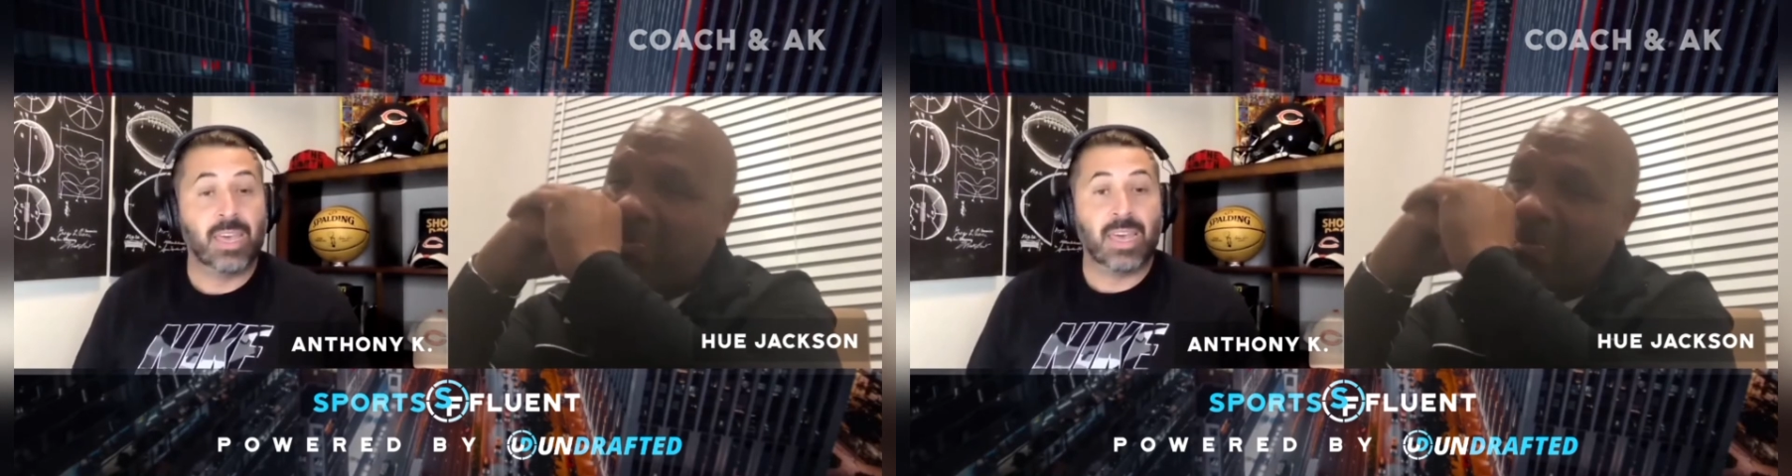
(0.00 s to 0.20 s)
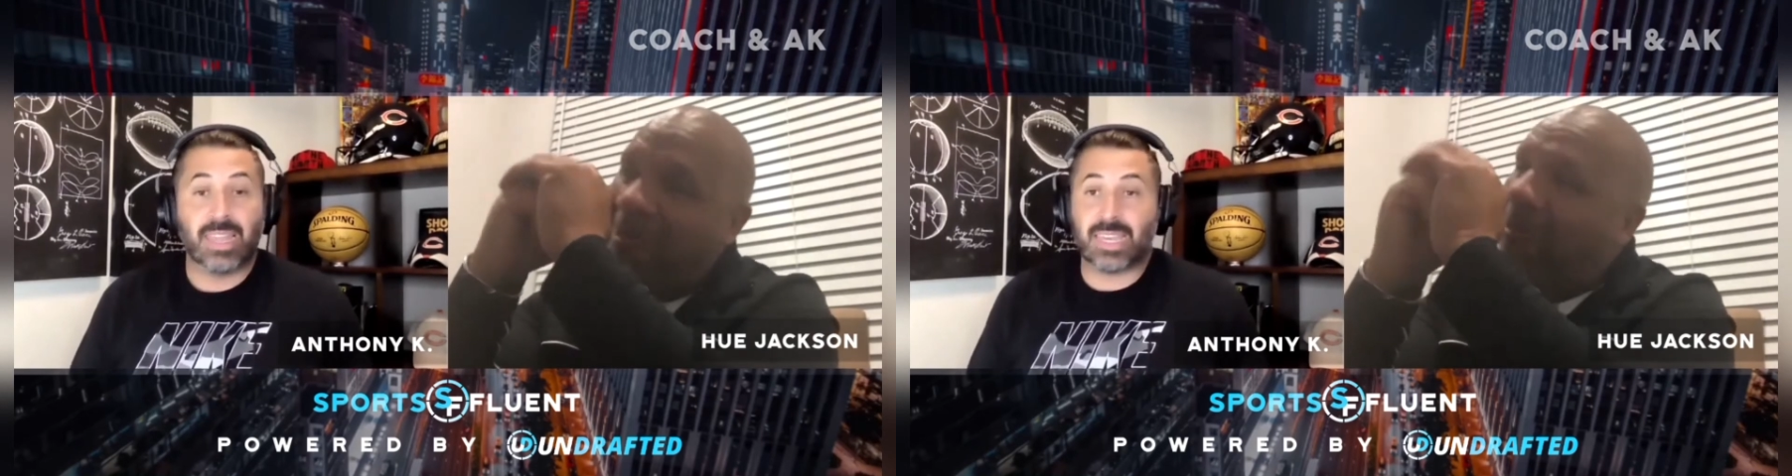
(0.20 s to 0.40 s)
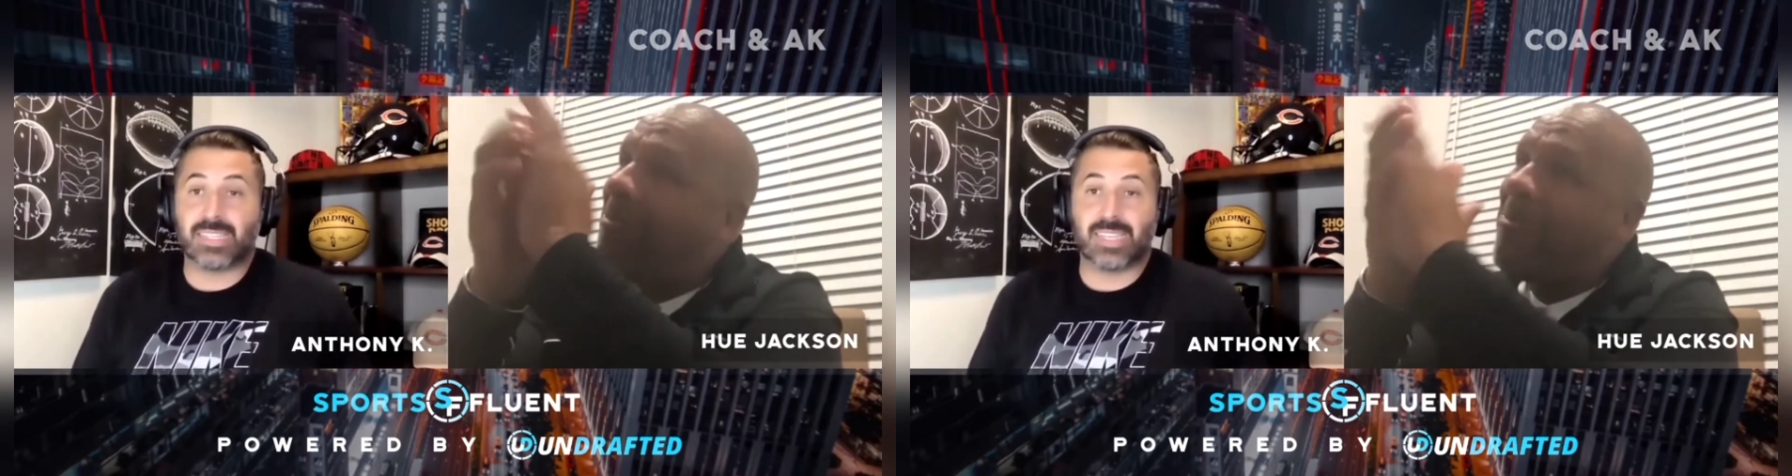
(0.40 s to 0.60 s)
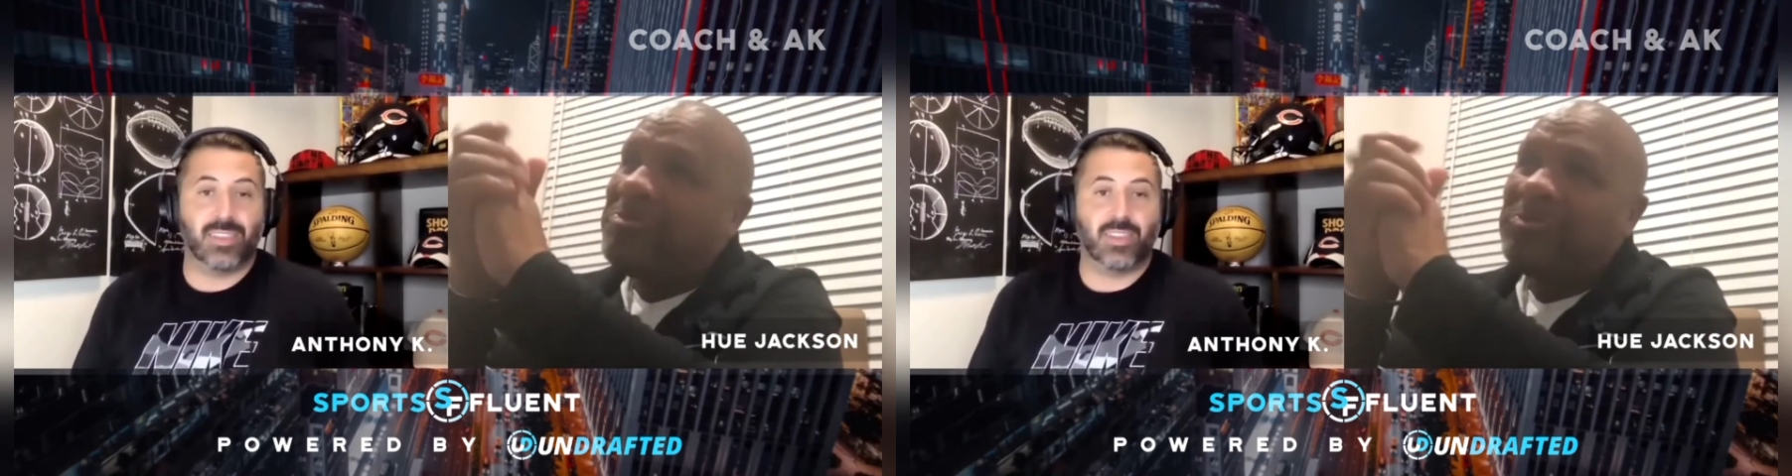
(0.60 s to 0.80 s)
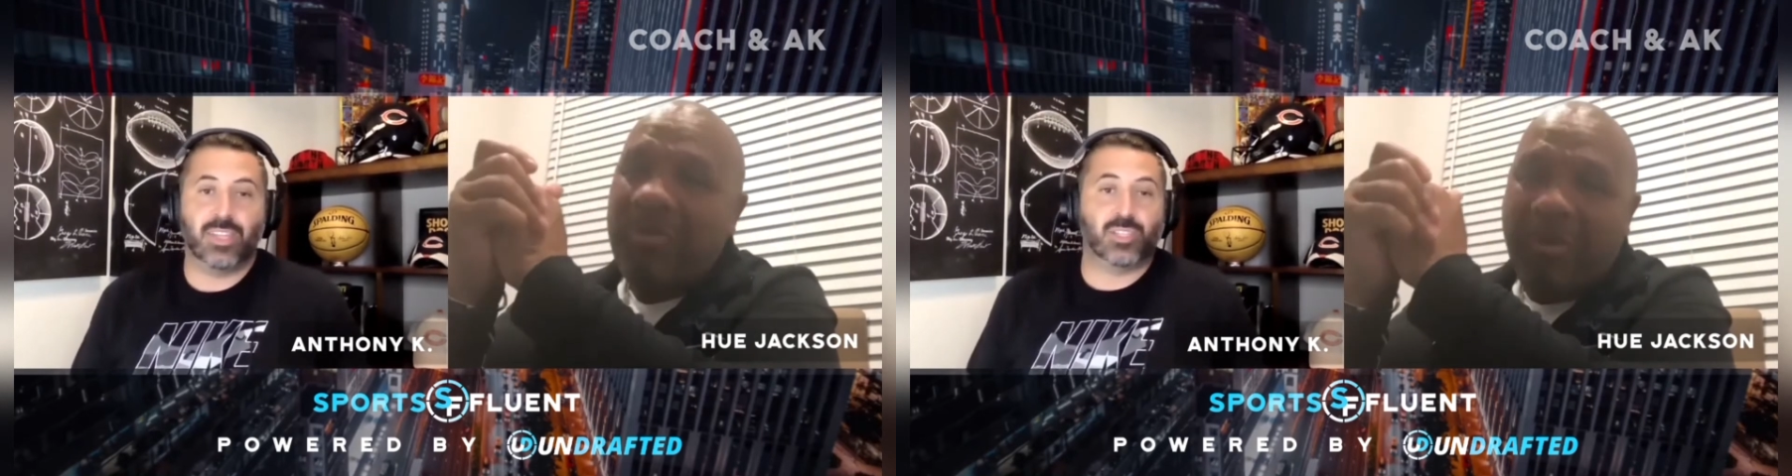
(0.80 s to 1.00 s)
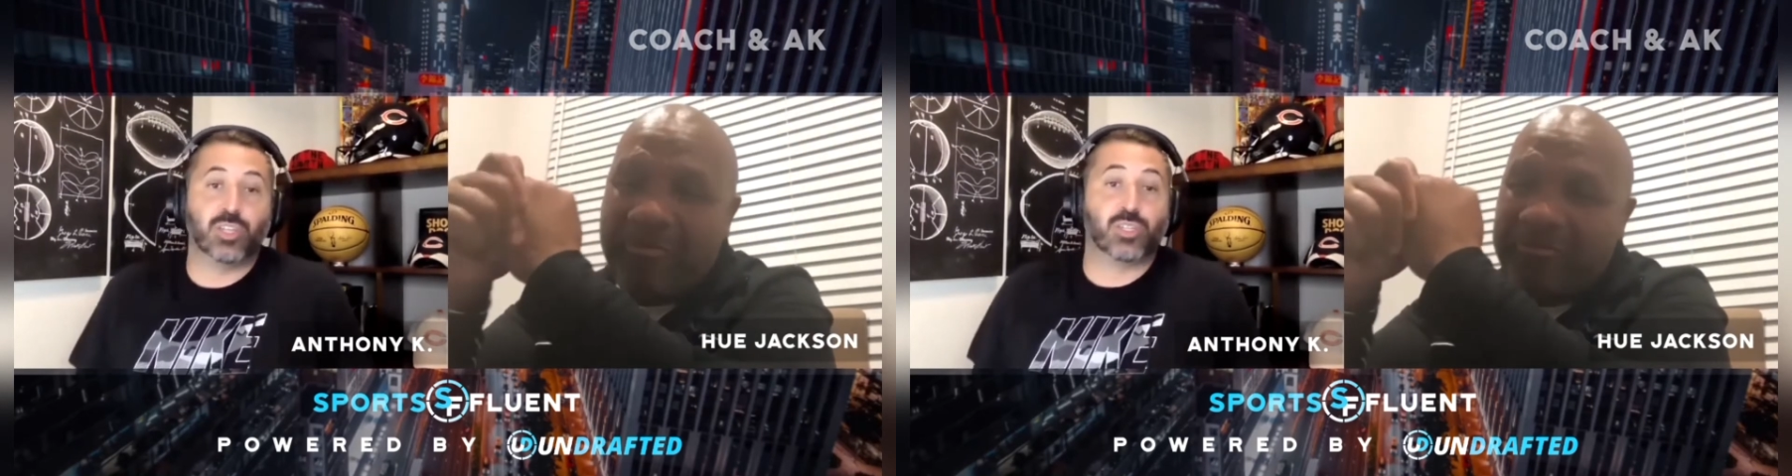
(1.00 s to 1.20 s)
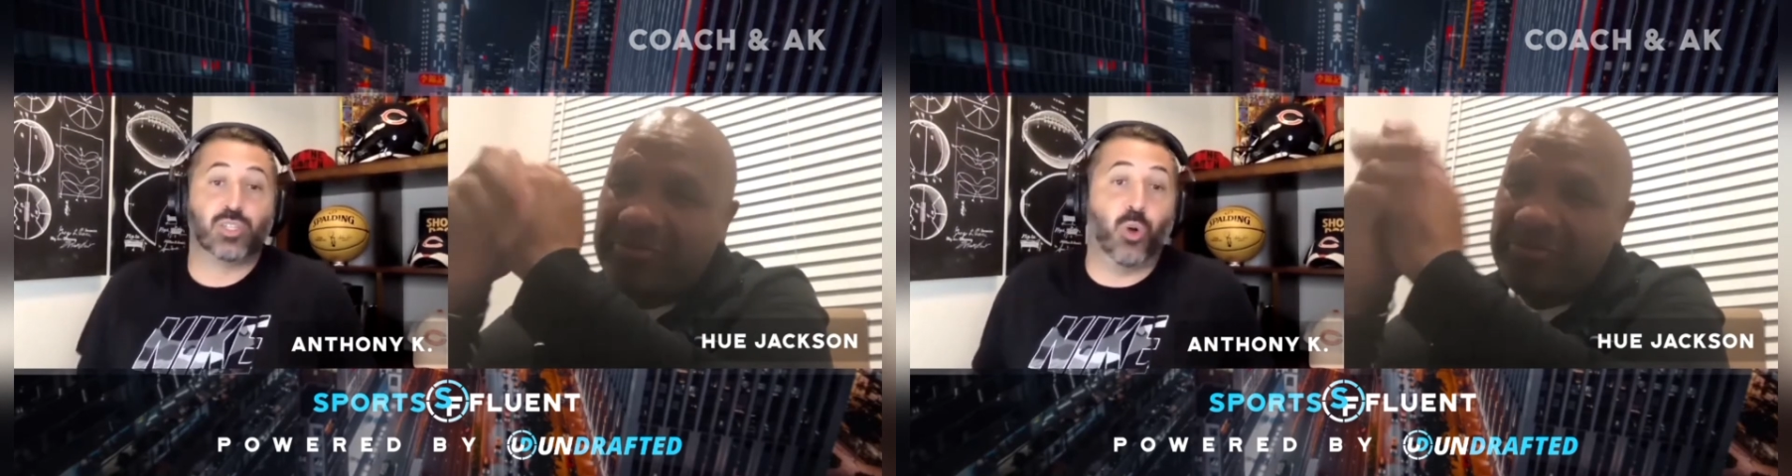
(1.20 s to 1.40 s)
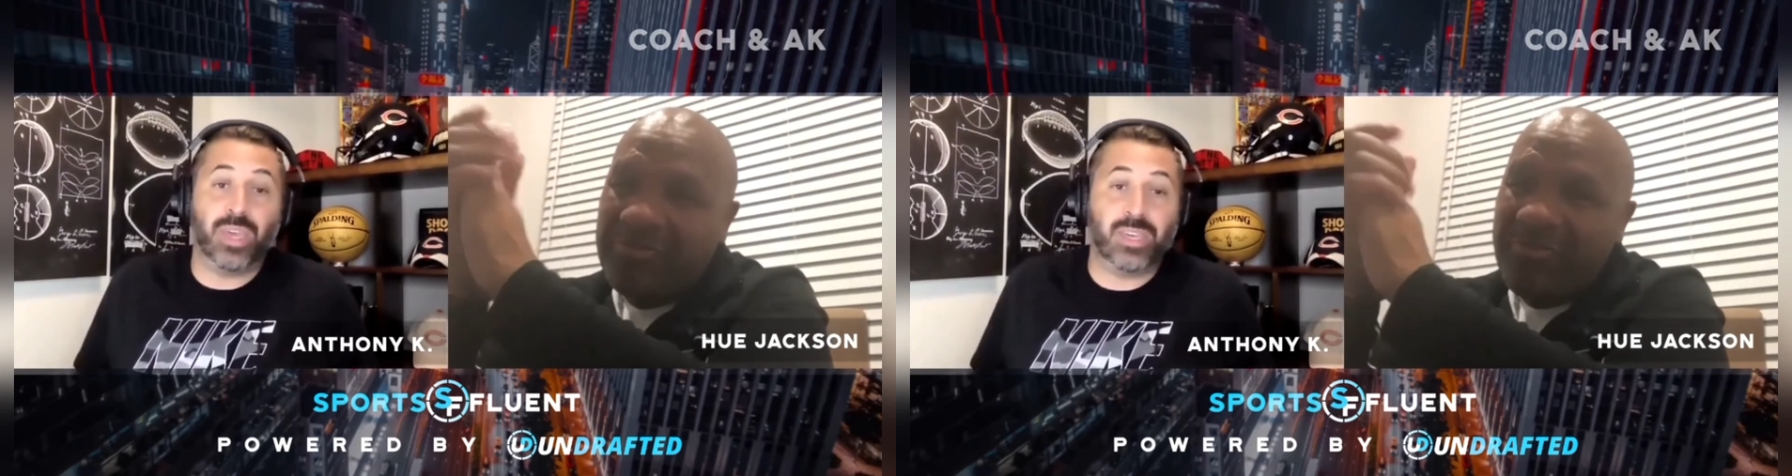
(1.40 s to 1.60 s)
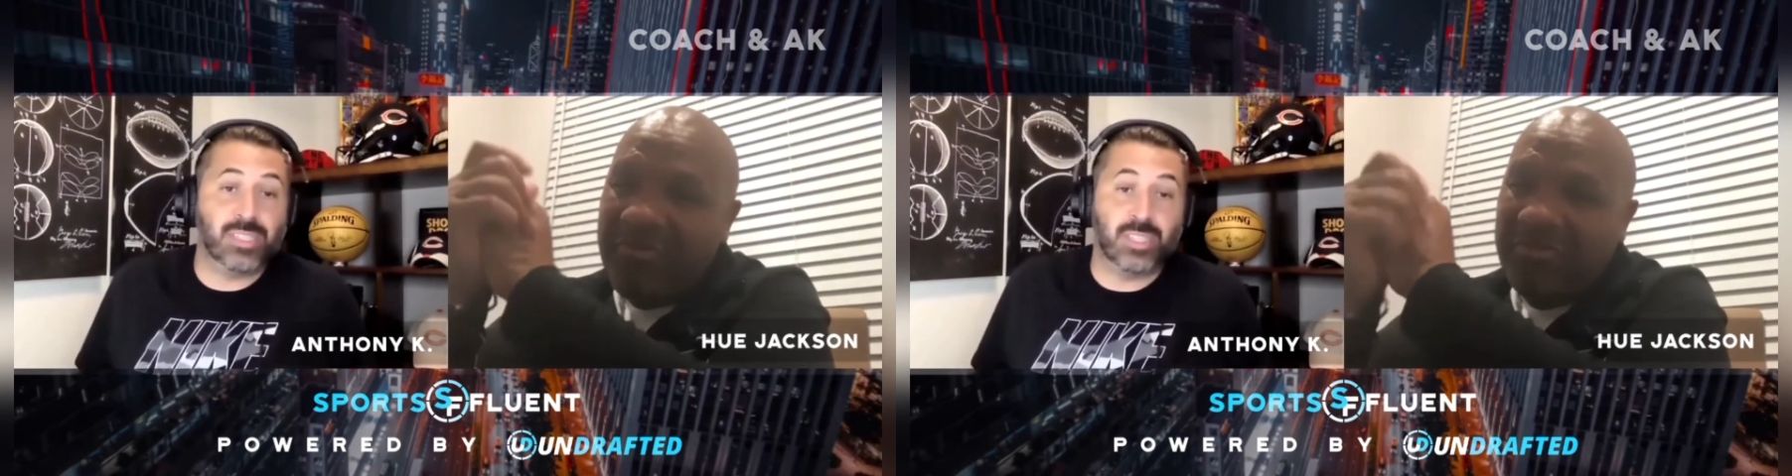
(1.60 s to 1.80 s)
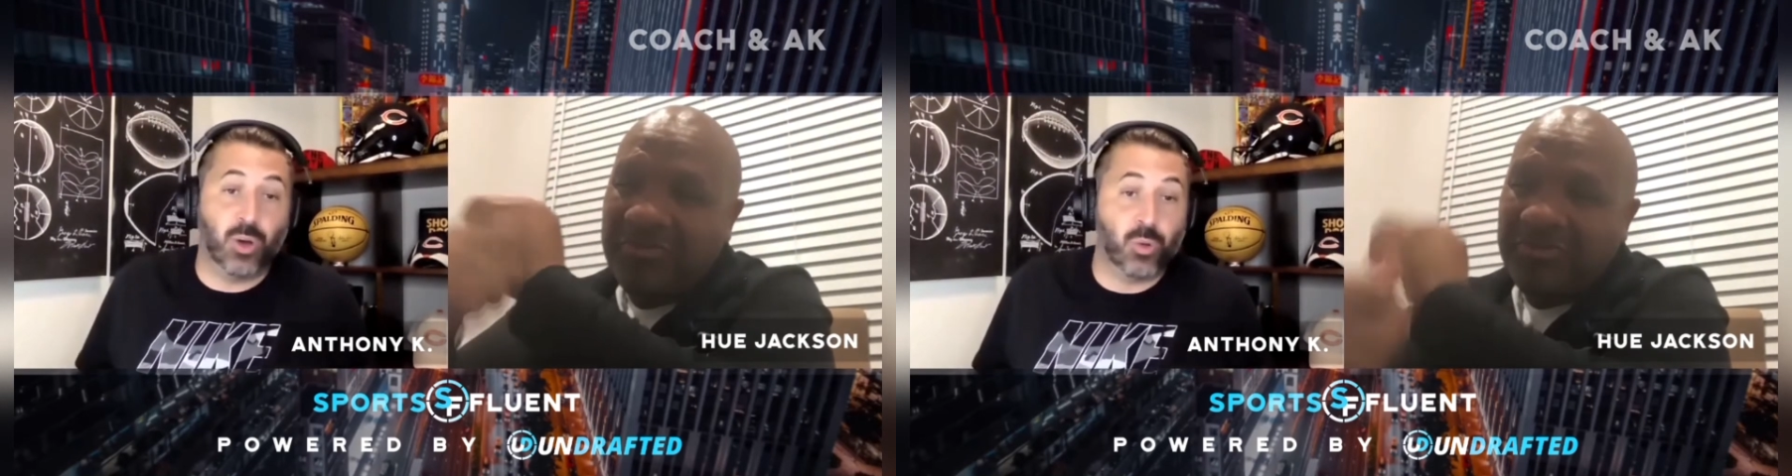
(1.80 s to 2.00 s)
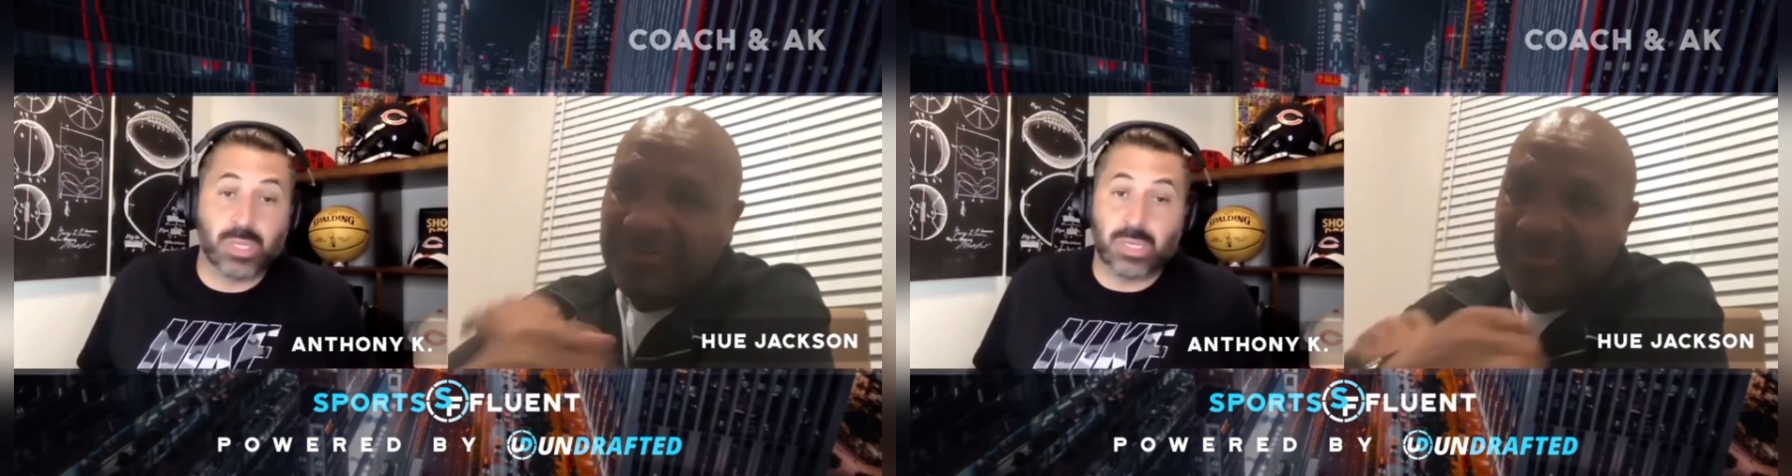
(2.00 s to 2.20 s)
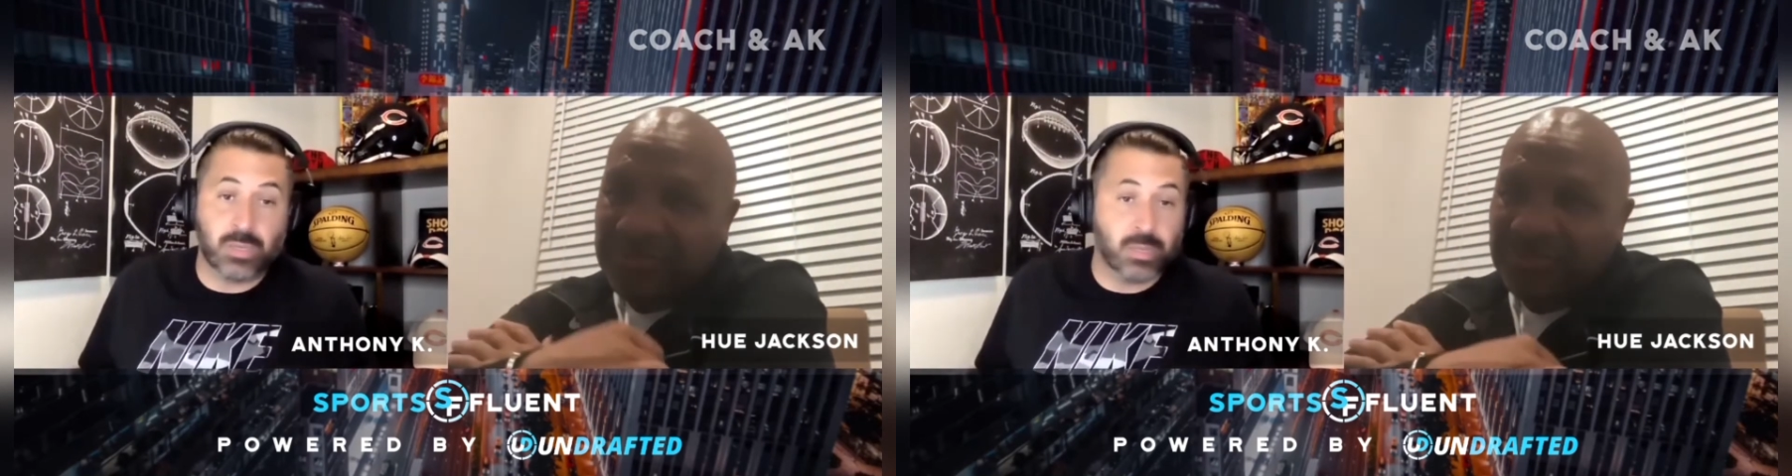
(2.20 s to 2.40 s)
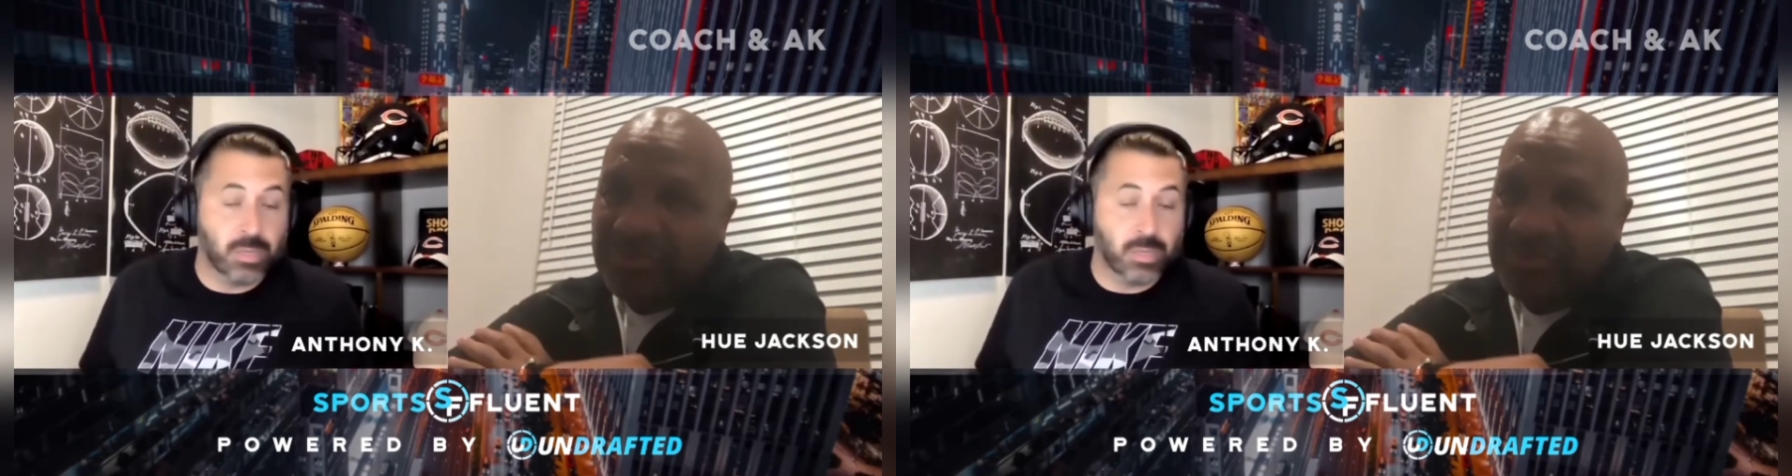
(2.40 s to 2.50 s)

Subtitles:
Like I said, there's no way he's the only,